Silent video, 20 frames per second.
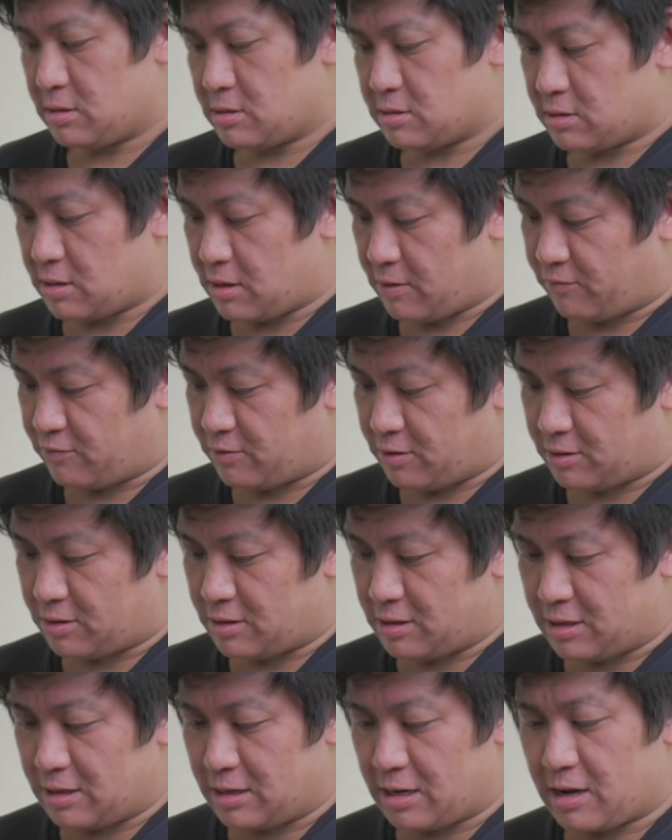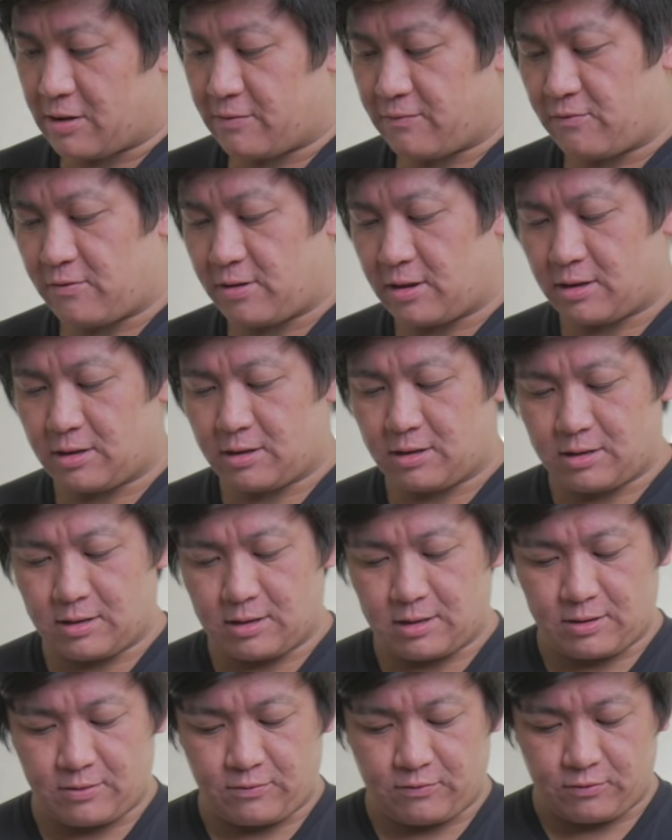definitely I think
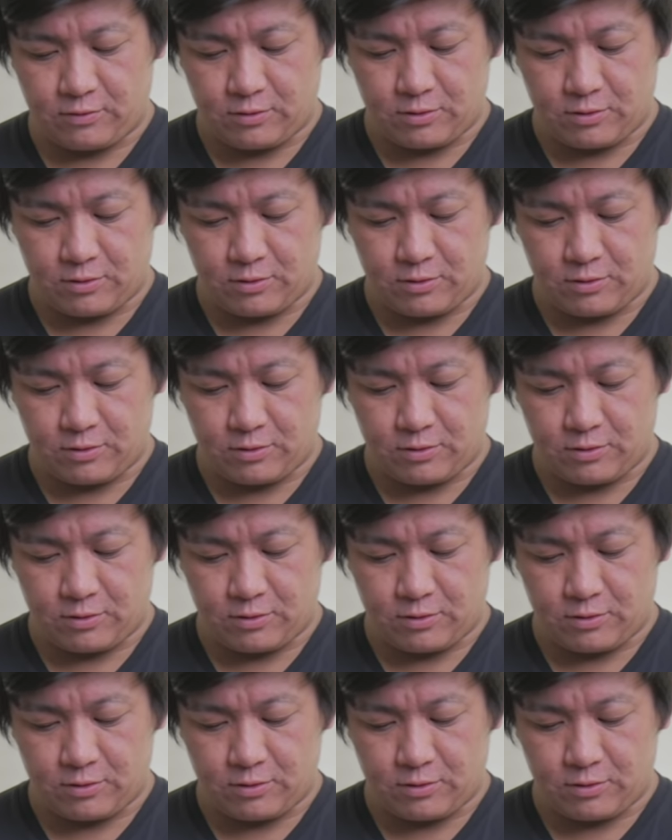if